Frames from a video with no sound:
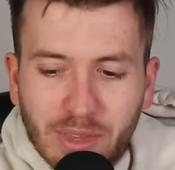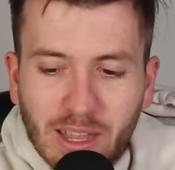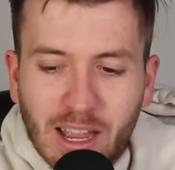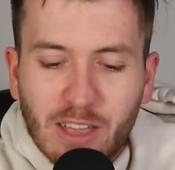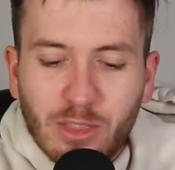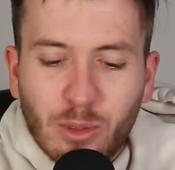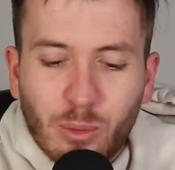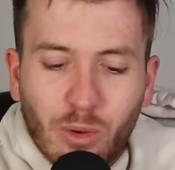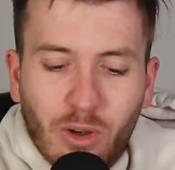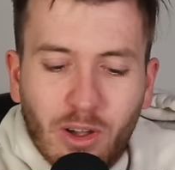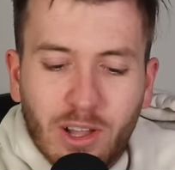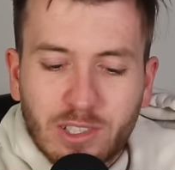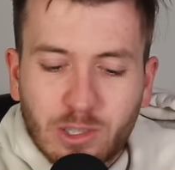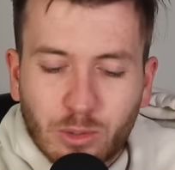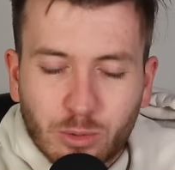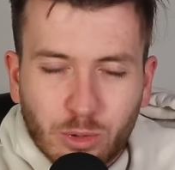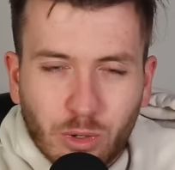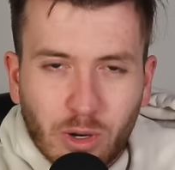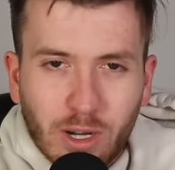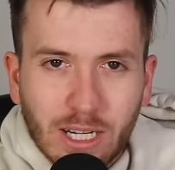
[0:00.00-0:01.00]
Otherwise,
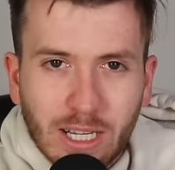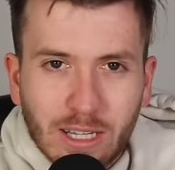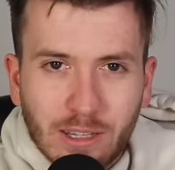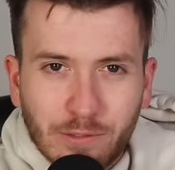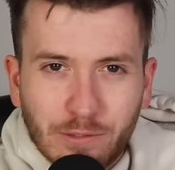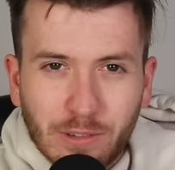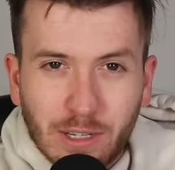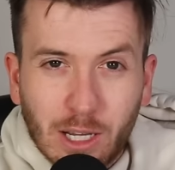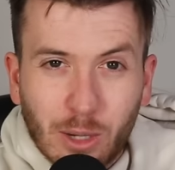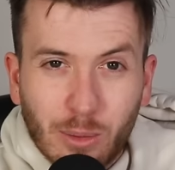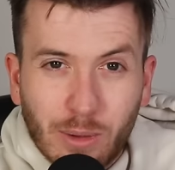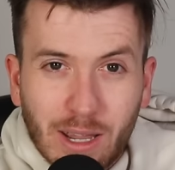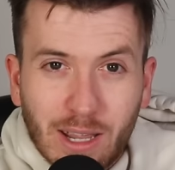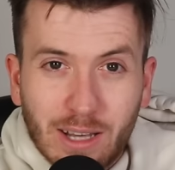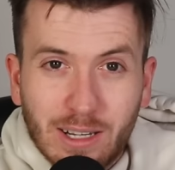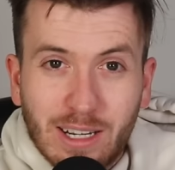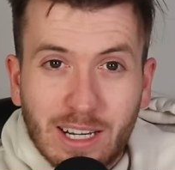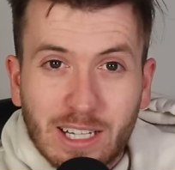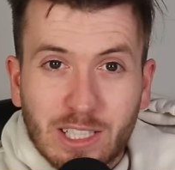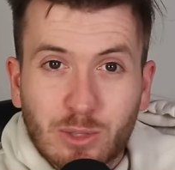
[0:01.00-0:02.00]
I'll try and get the video
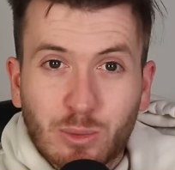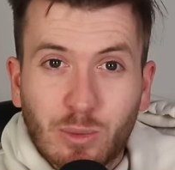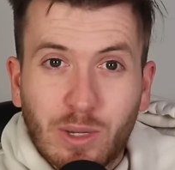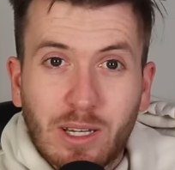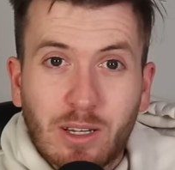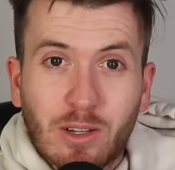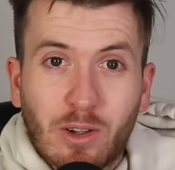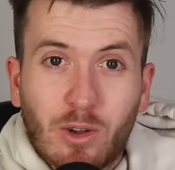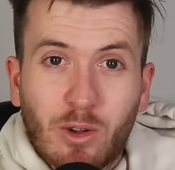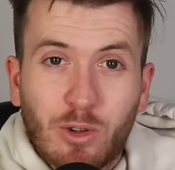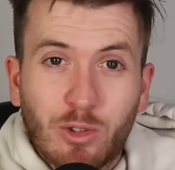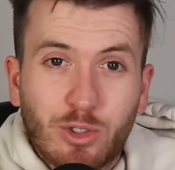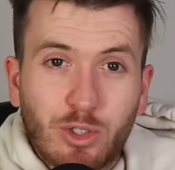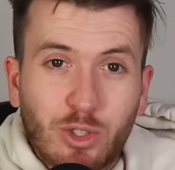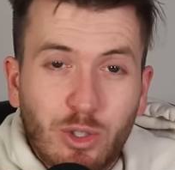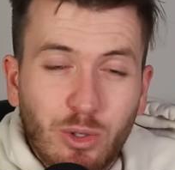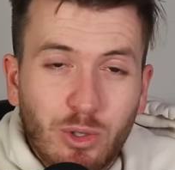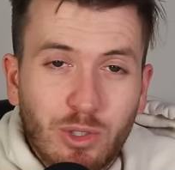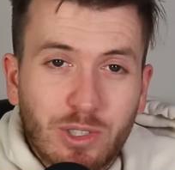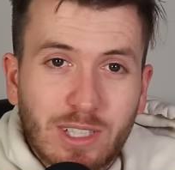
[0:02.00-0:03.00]
out next week on
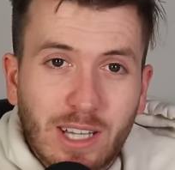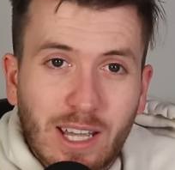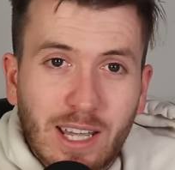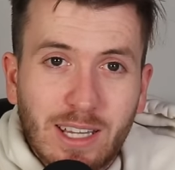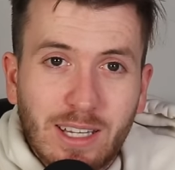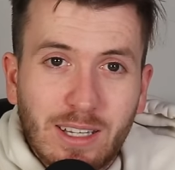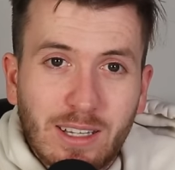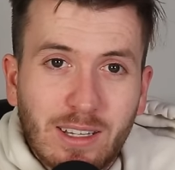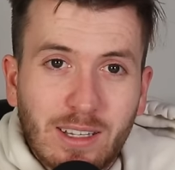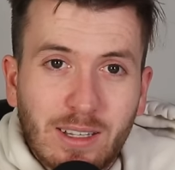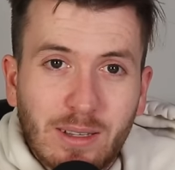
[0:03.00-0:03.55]
Tuesday,